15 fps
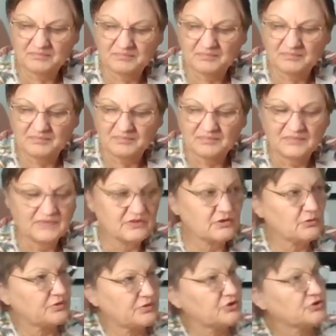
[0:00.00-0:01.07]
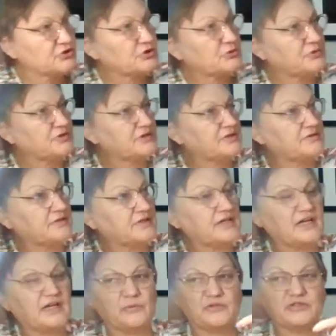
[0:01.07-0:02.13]
Mm-hmm. Do you want to show it in the
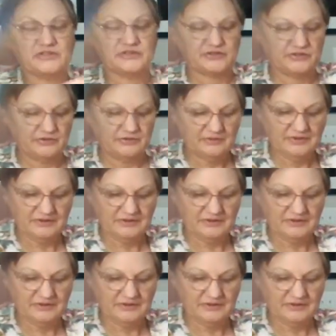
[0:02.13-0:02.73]
cameras too?